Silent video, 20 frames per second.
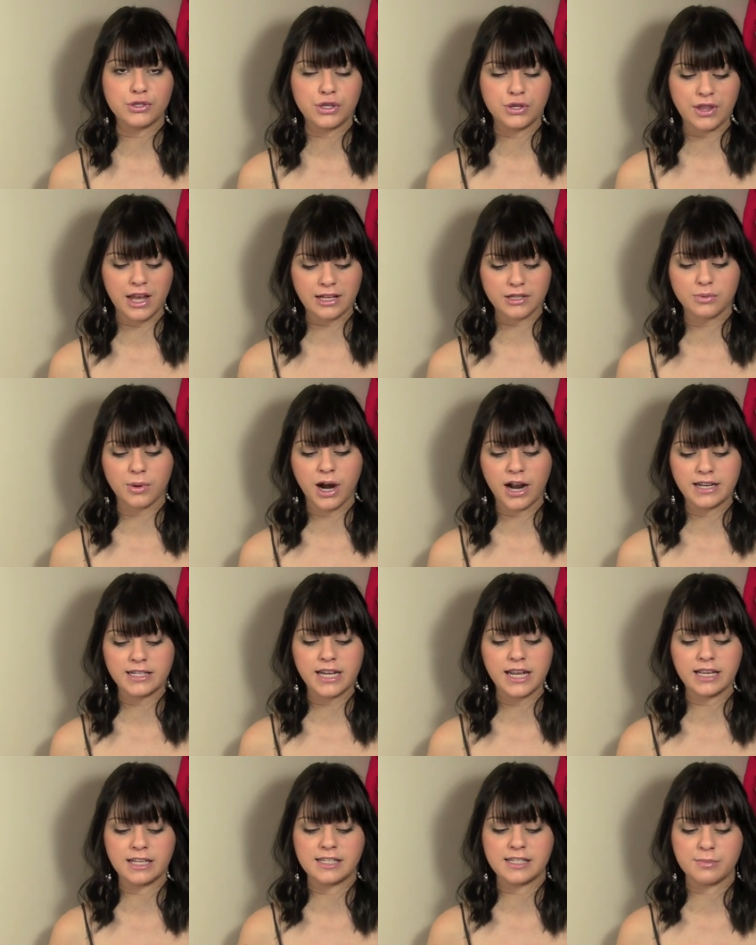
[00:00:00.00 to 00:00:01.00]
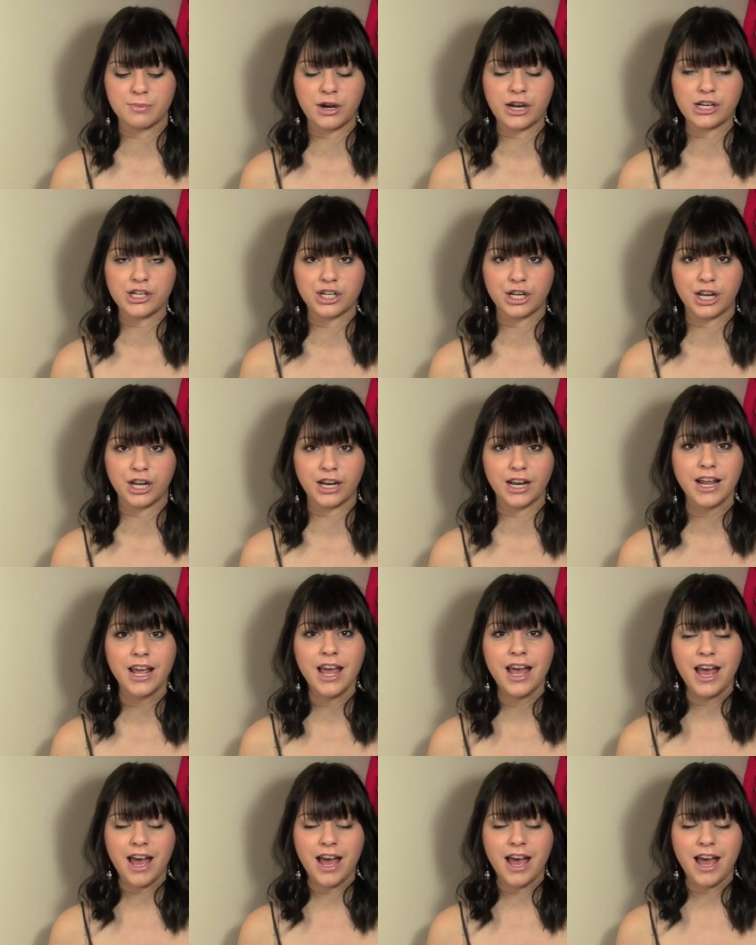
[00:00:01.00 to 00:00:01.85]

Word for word: So that's where I take inspiration